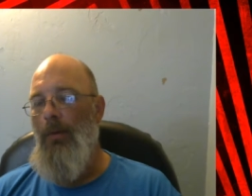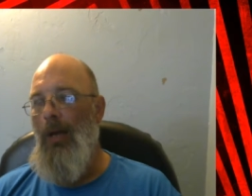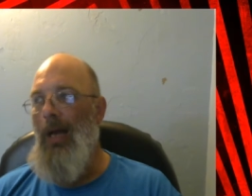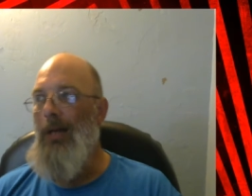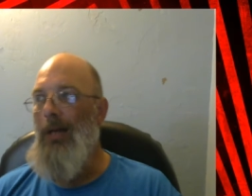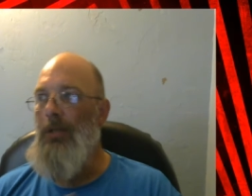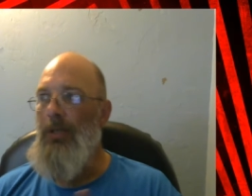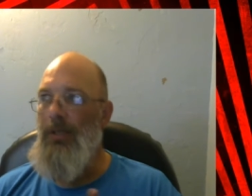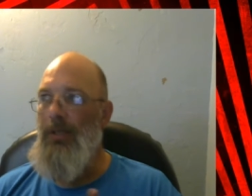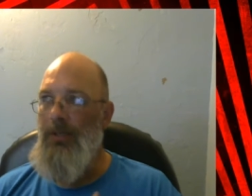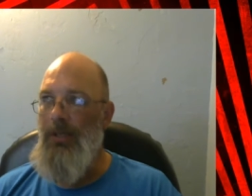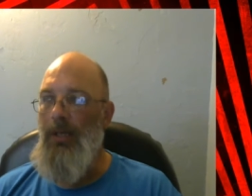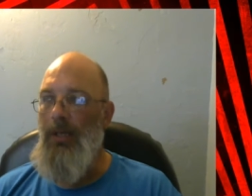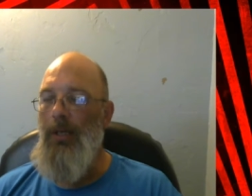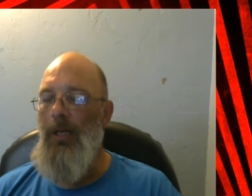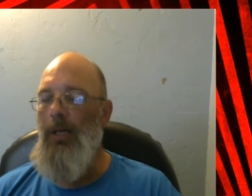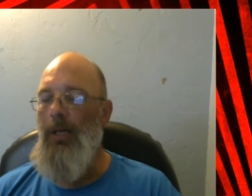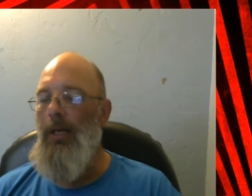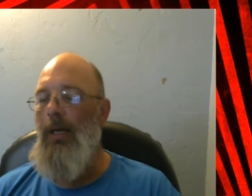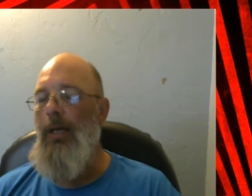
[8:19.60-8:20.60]

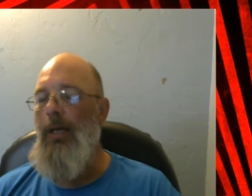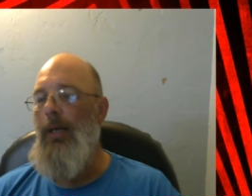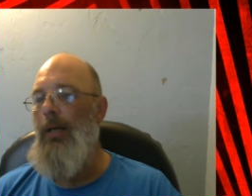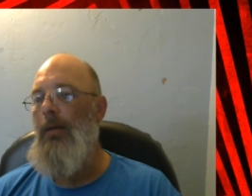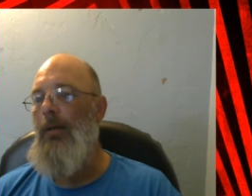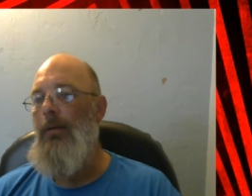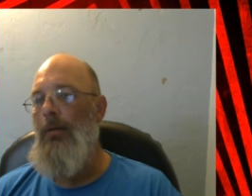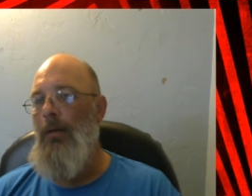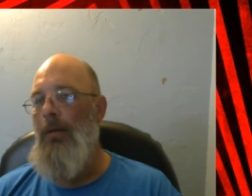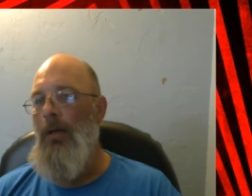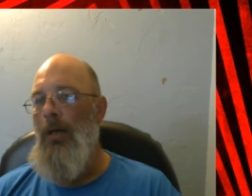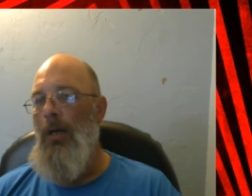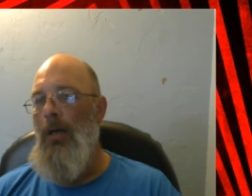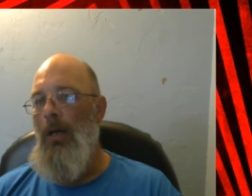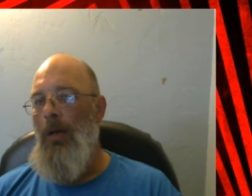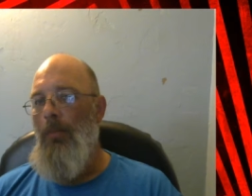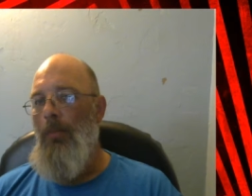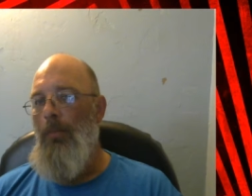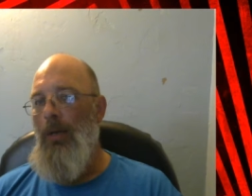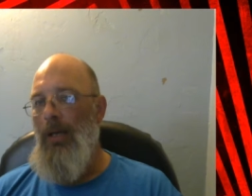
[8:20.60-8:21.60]
Sunday night,
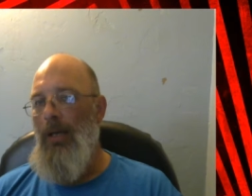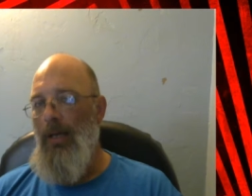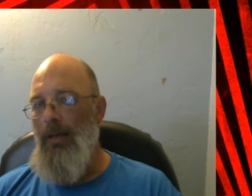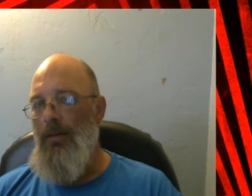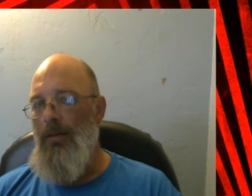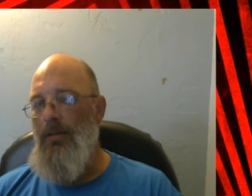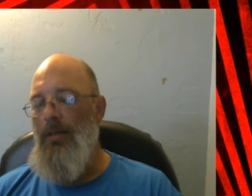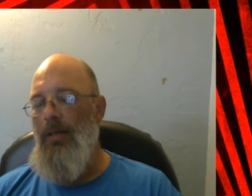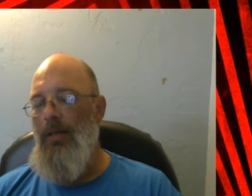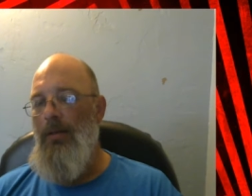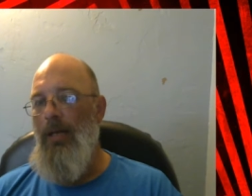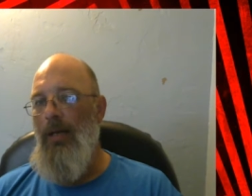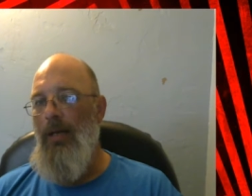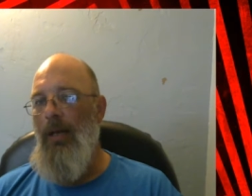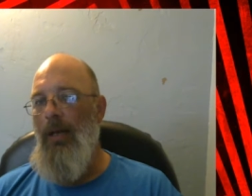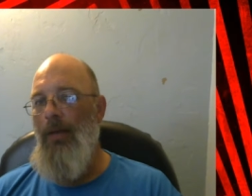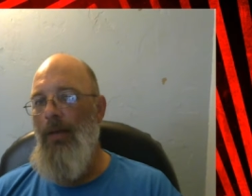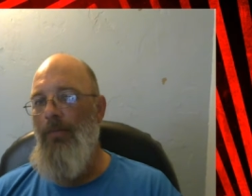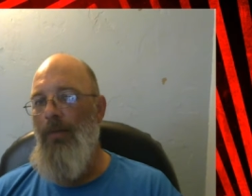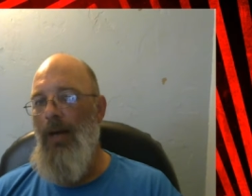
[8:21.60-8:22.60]
begins the
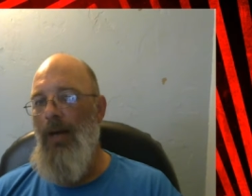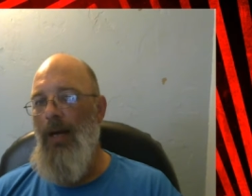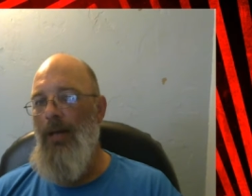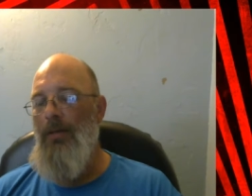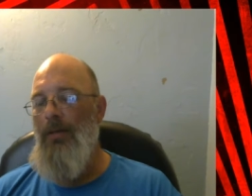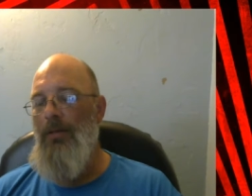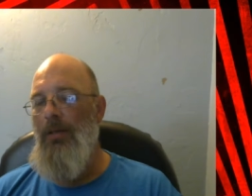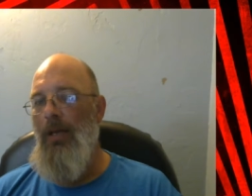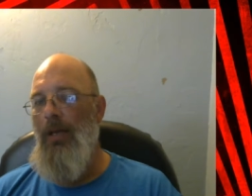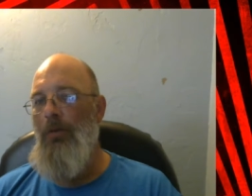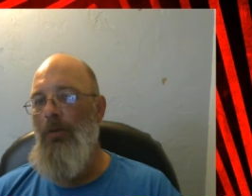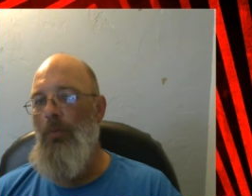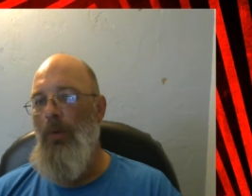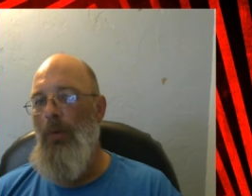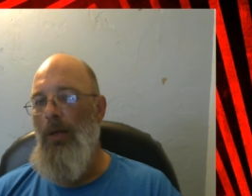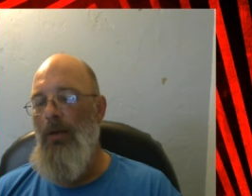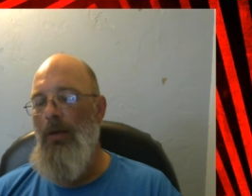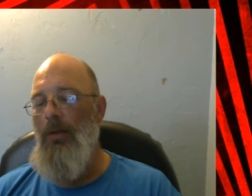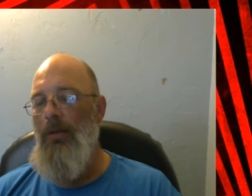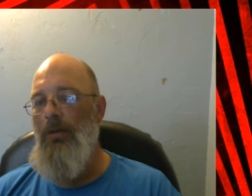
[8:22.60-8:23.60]
10-day fast, as
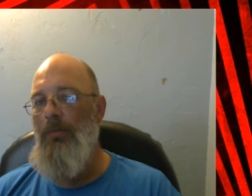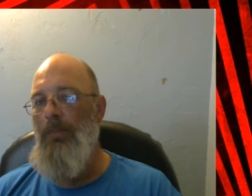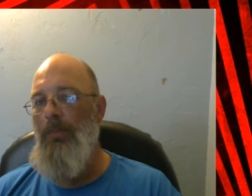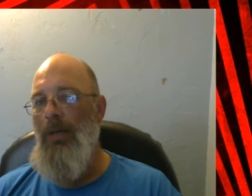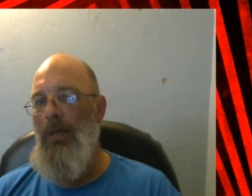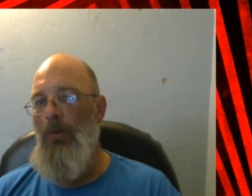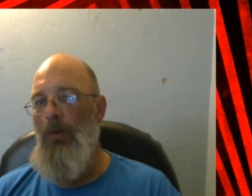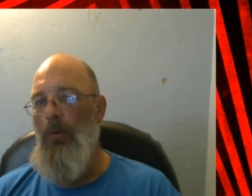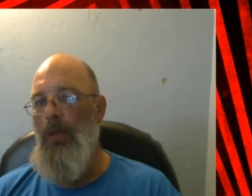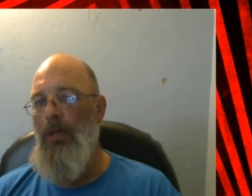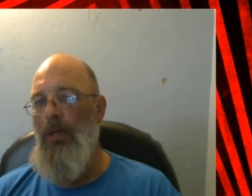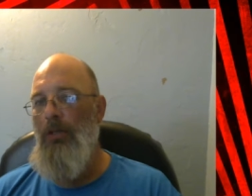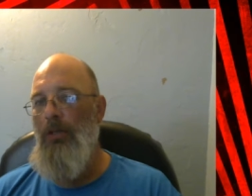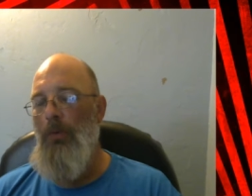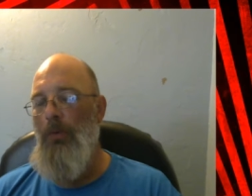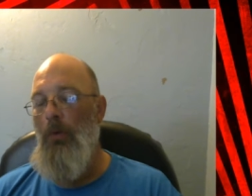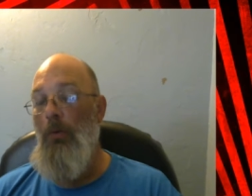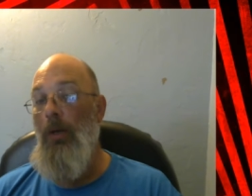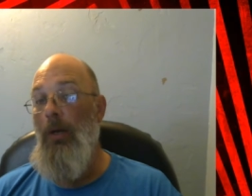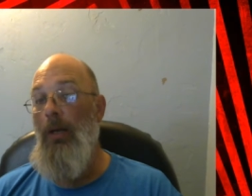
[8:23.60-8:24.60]
well as me quitting
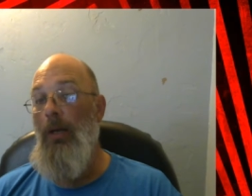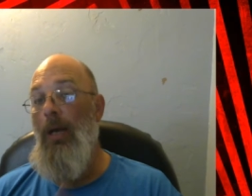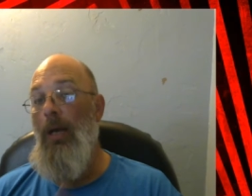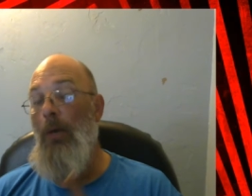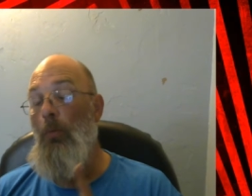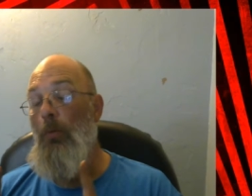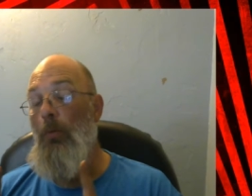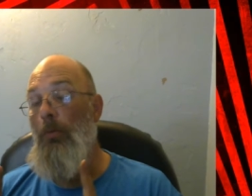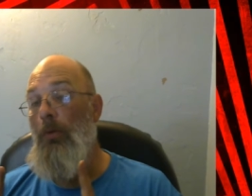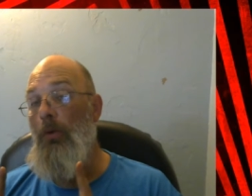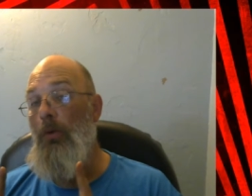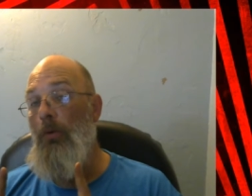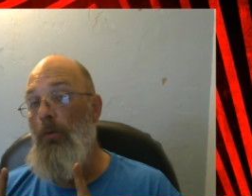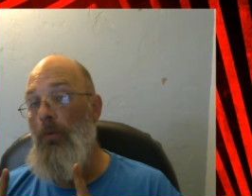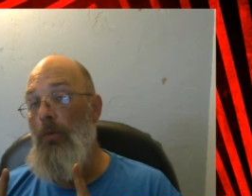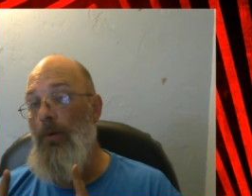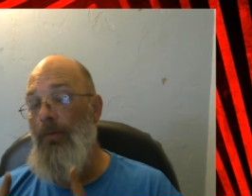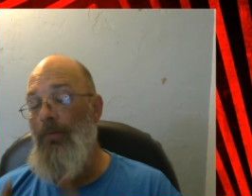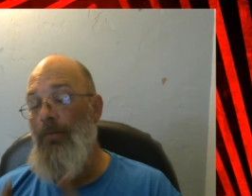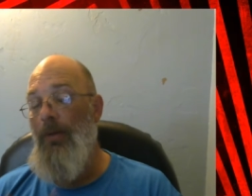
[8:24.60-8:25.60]
smoking. I will
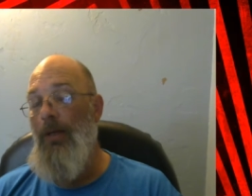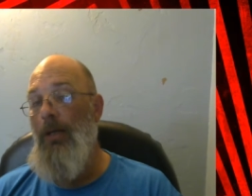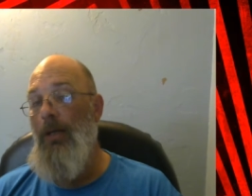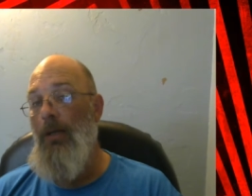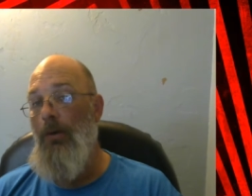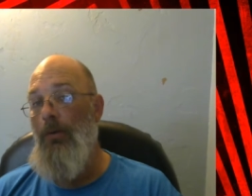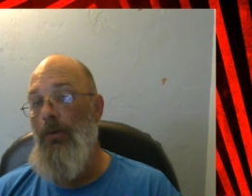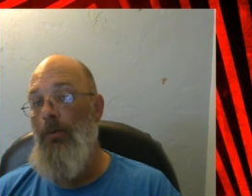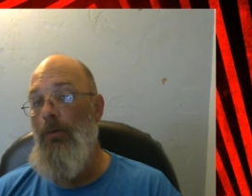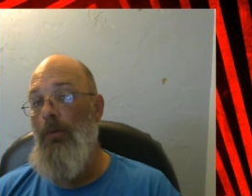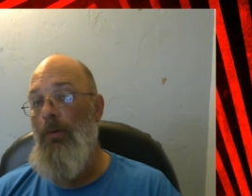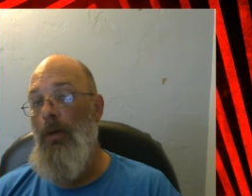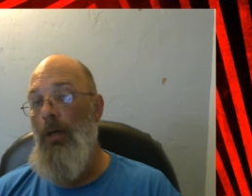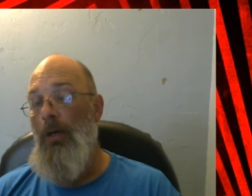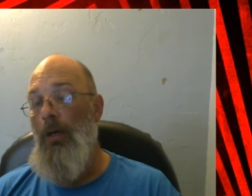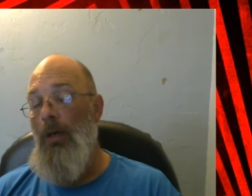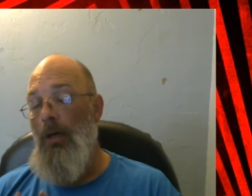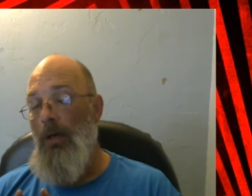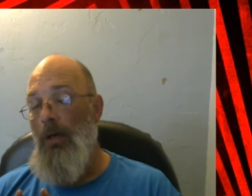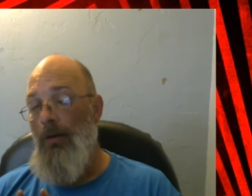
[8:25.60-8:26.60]
do a video
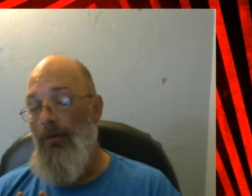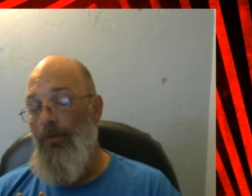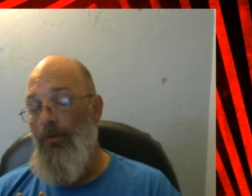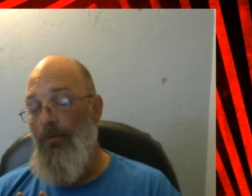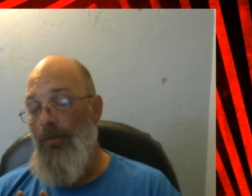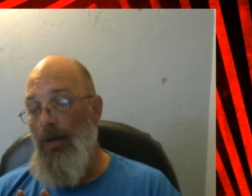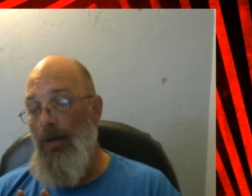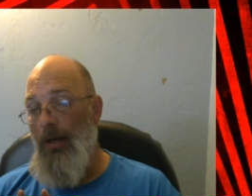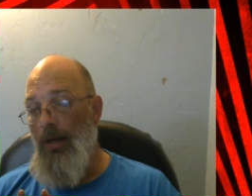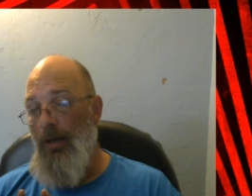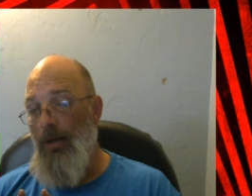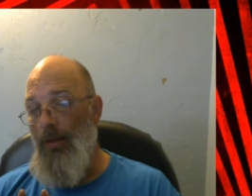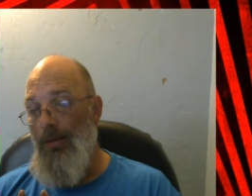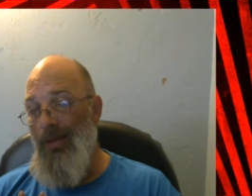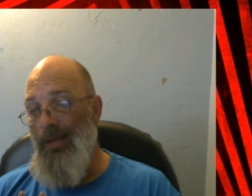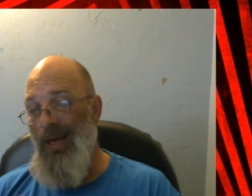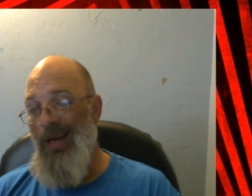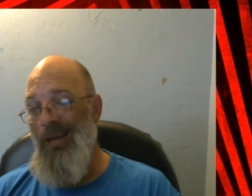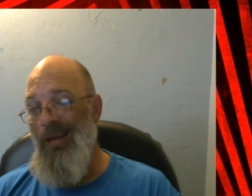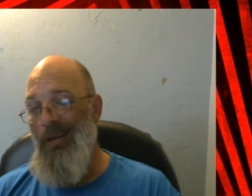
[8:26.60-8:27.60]
of
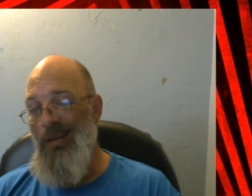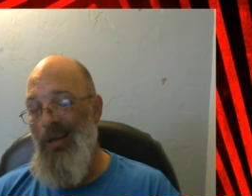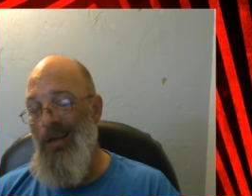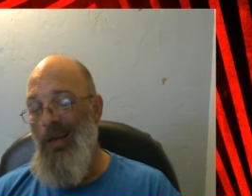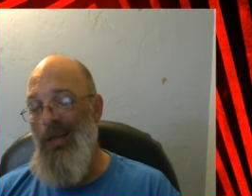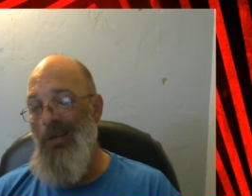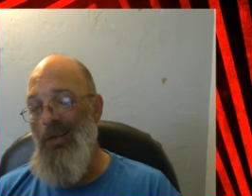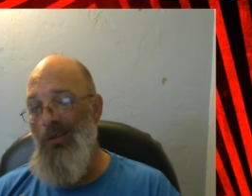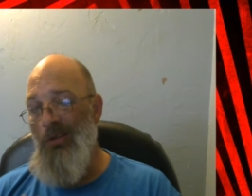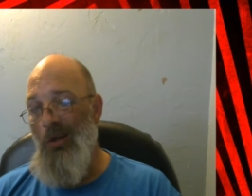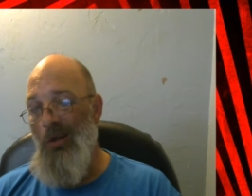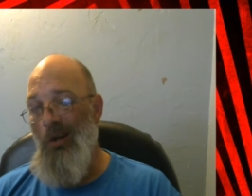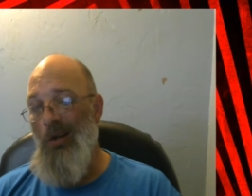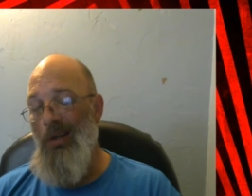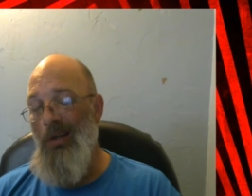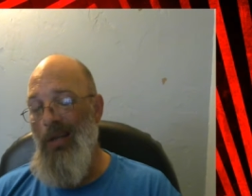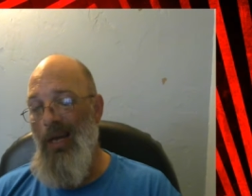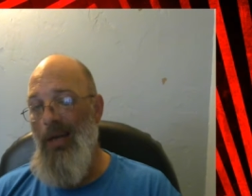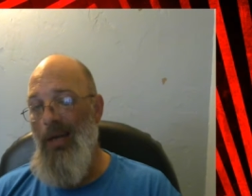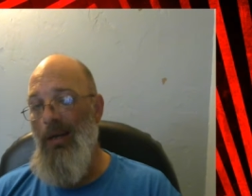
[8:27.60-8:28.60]
that night,
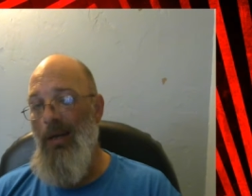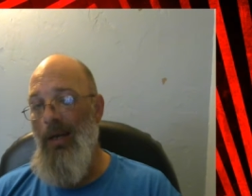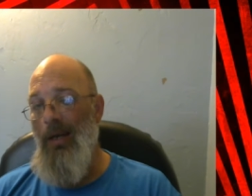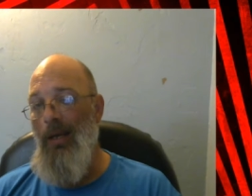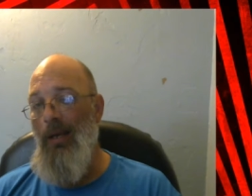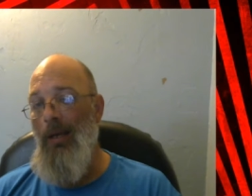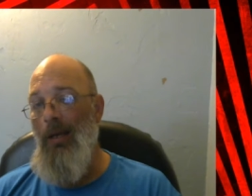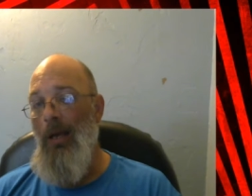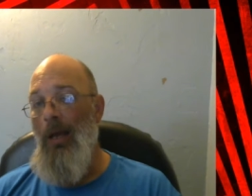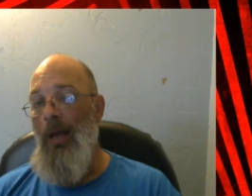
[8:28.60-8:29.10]
starting that night.